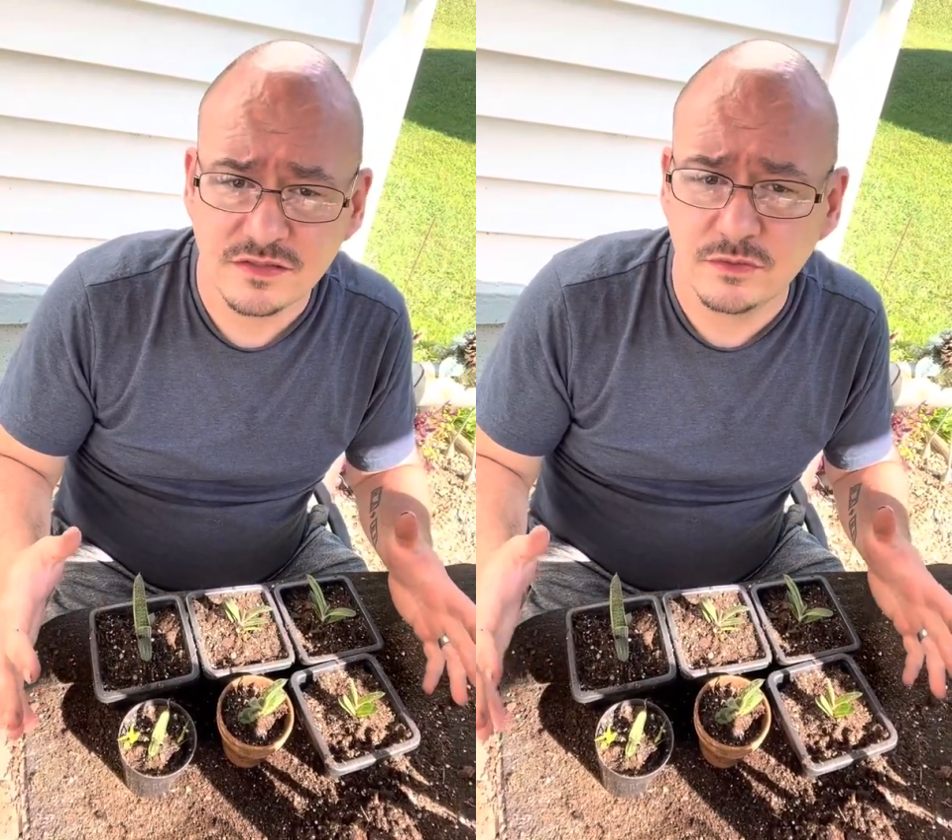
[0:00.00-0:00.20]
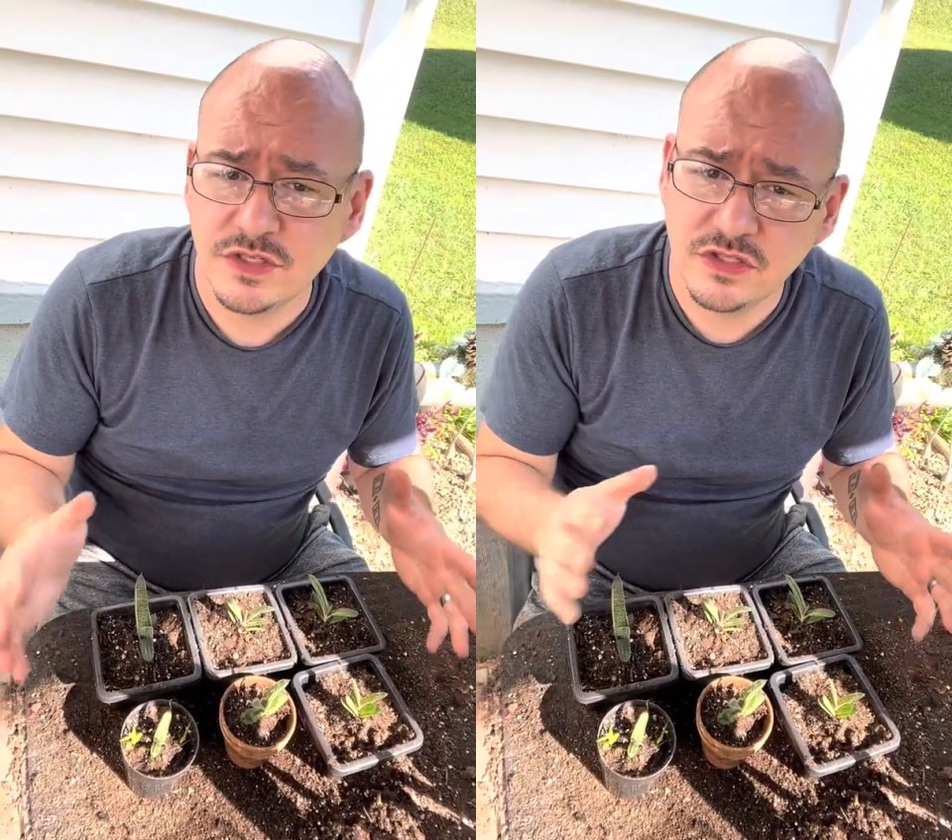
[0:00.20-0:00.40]

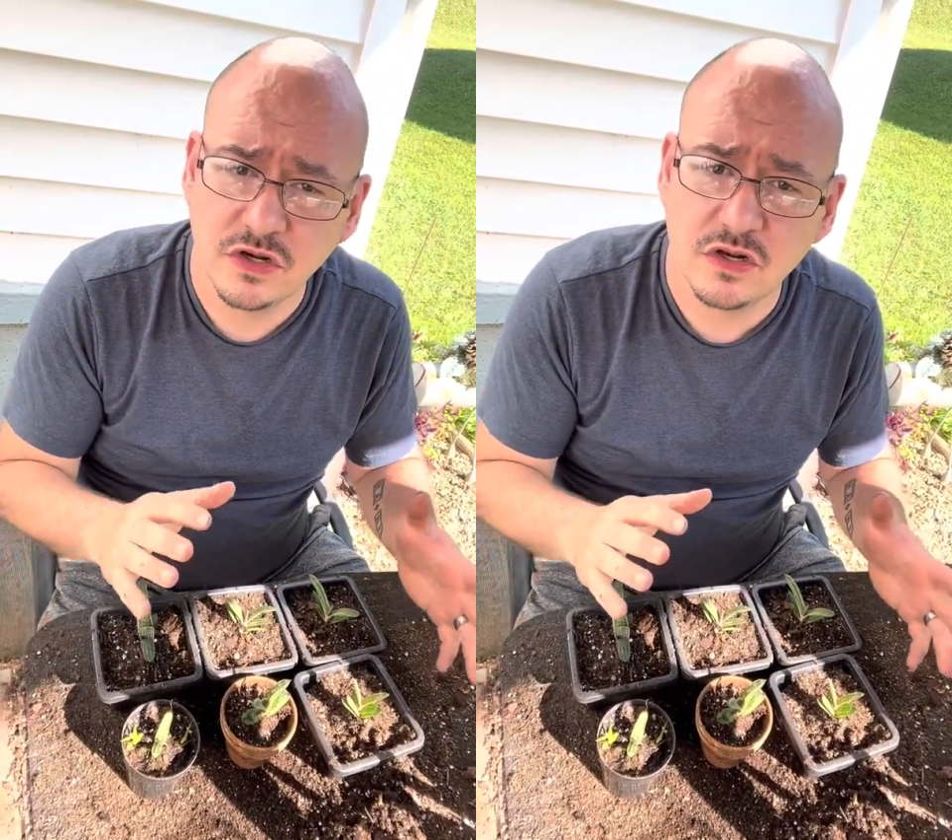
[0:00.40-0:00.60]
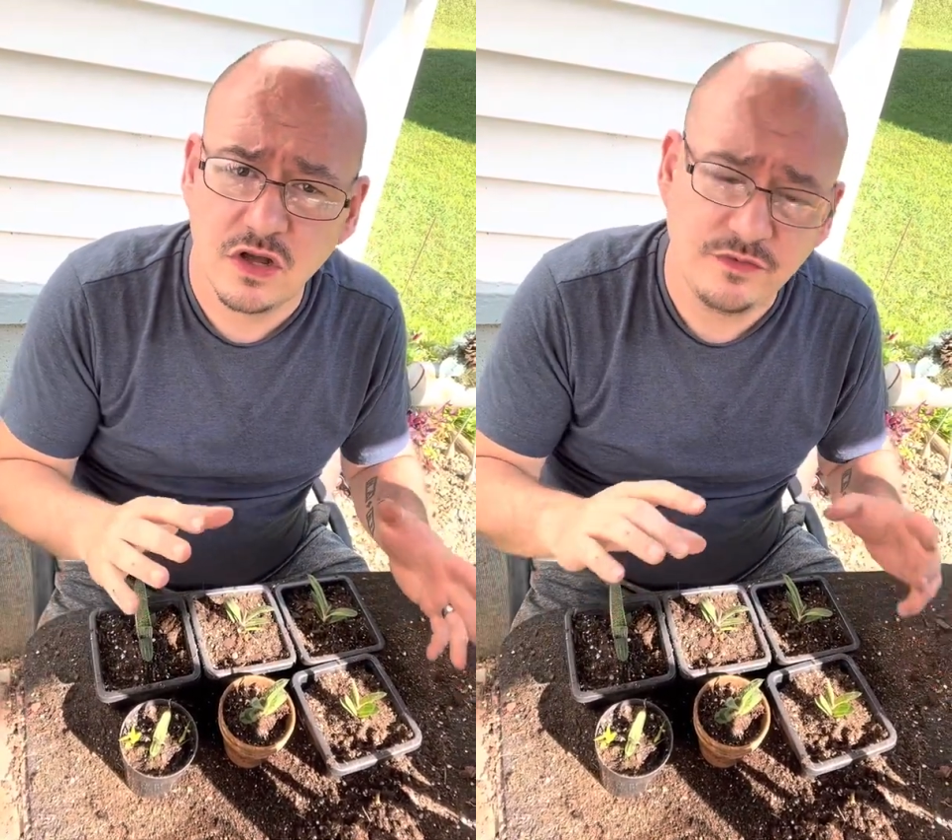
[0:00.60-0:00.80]
We
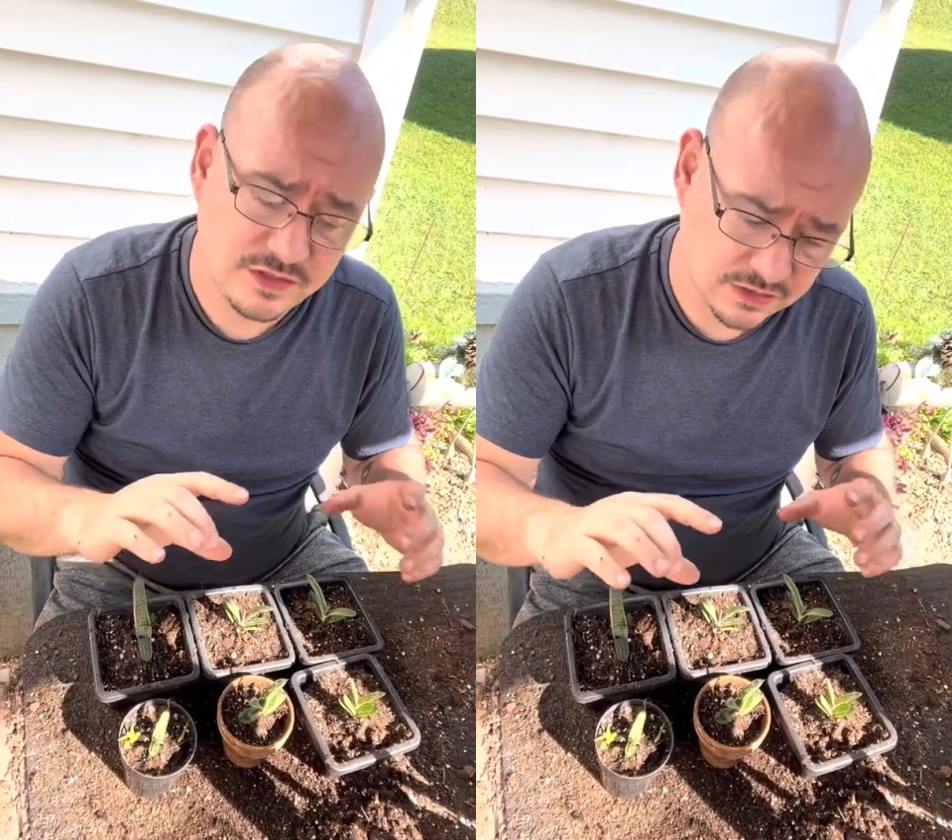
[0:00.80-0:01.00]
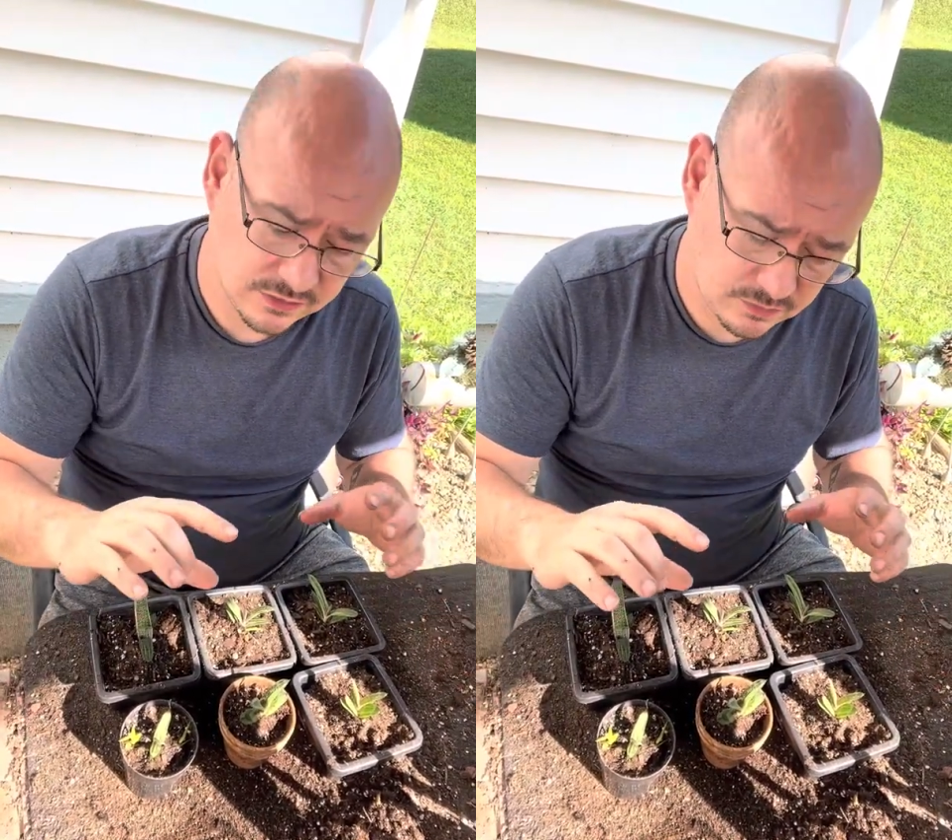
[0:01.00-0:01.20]
started off with
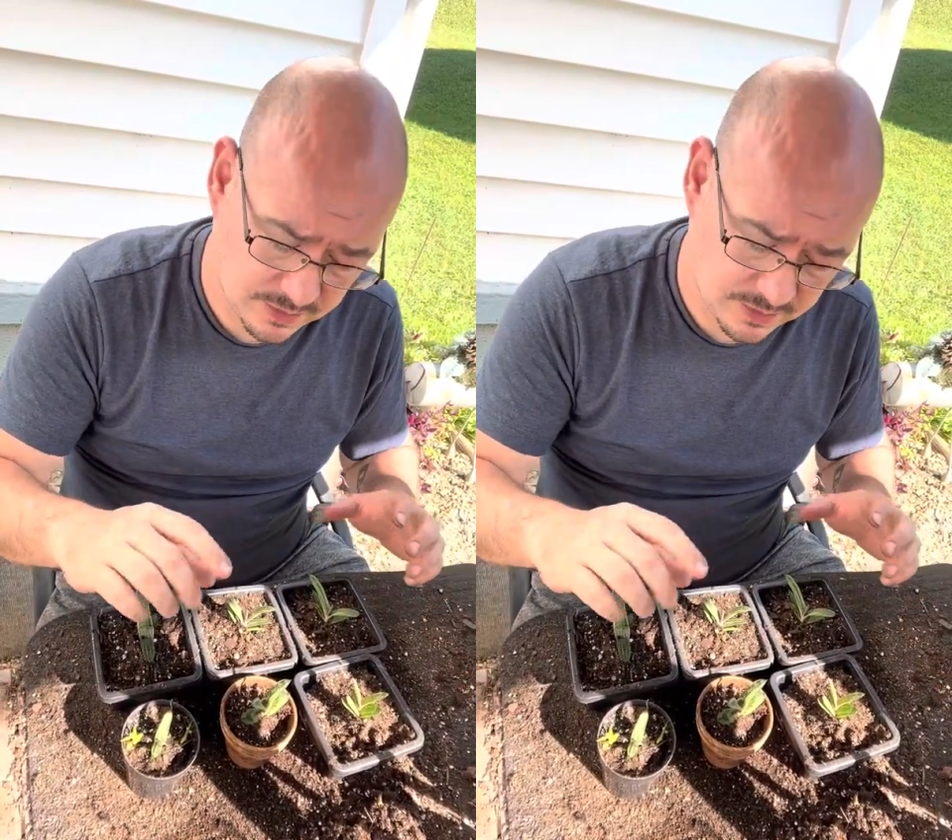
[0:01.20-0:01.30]
that little